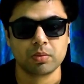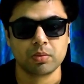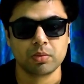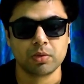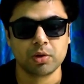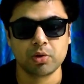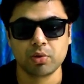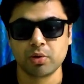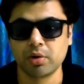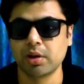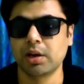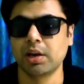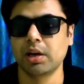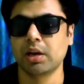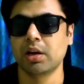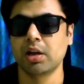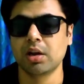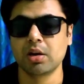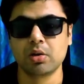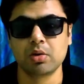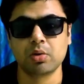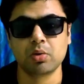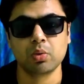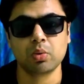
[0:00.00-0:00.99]
You really
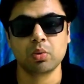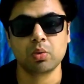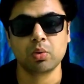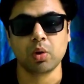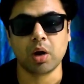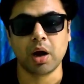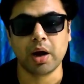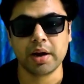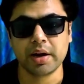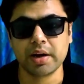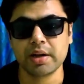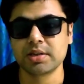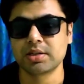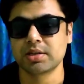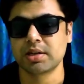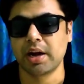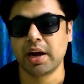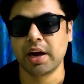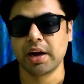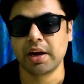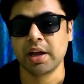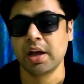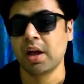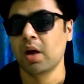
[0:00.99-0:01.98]
need to
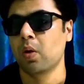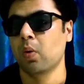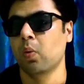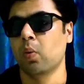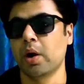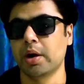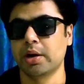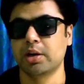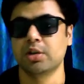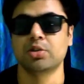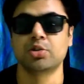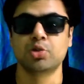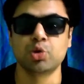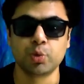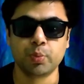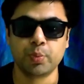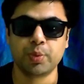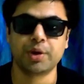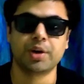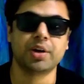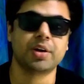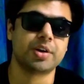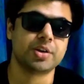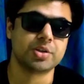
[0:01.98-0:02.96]
understand what
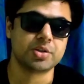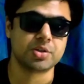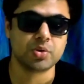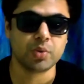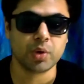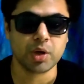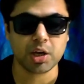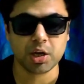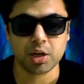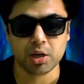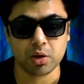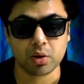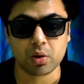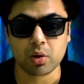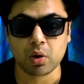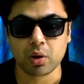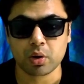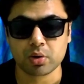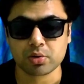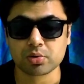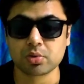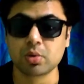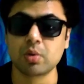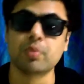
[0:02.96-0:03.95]
Jupiter is doing in your
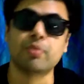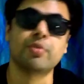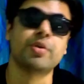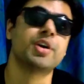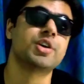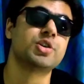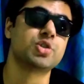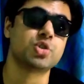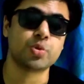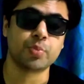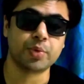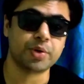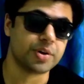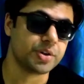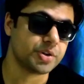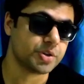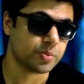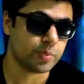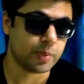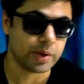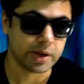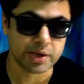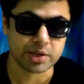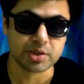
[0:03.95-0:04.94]
horoscope, where Jupiter is
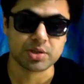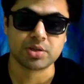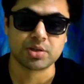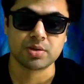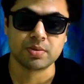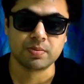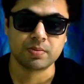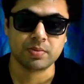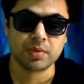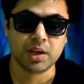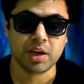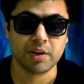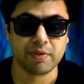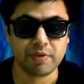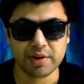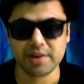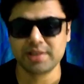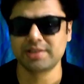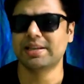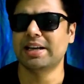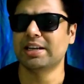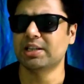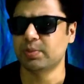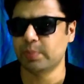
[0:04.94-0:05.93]
placed. If it
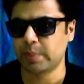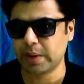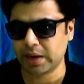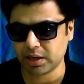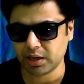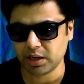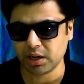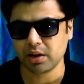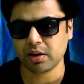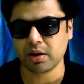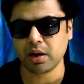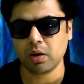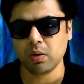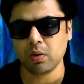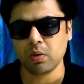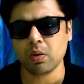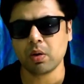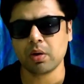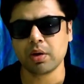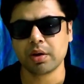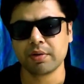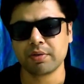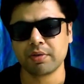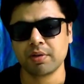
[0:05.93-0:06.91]
is aspecting Rahu,
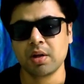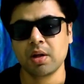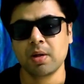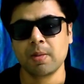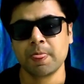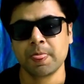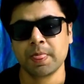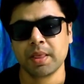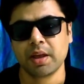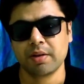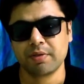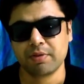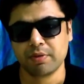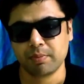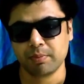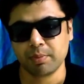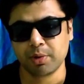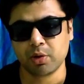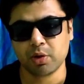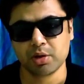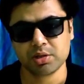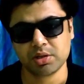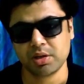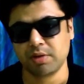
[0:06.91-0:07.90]
or if
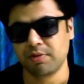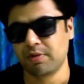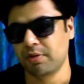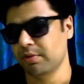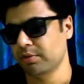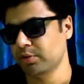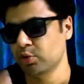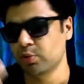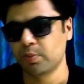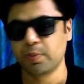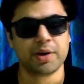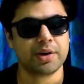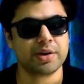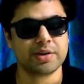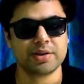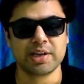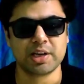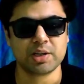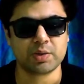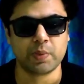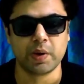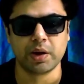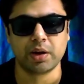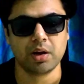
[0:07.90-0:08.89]
Jupiter is
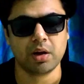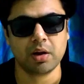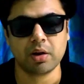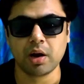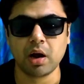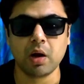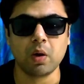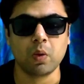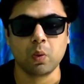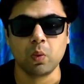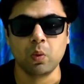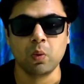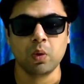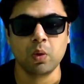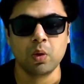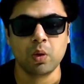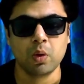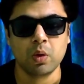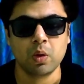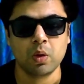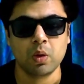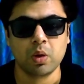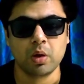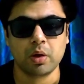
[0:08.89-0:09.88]
aspecting Rahu,
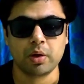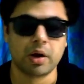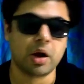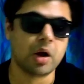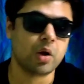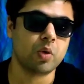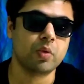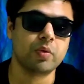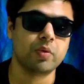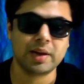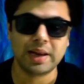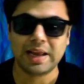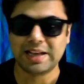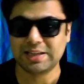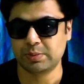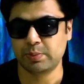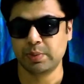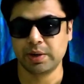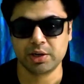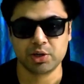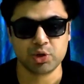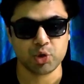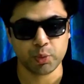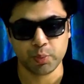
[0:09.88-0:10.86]
Rahu will
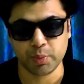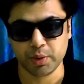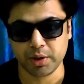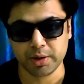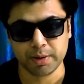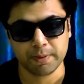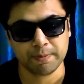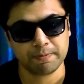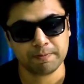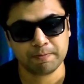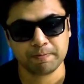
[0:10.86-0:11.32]
aspect Jupiter.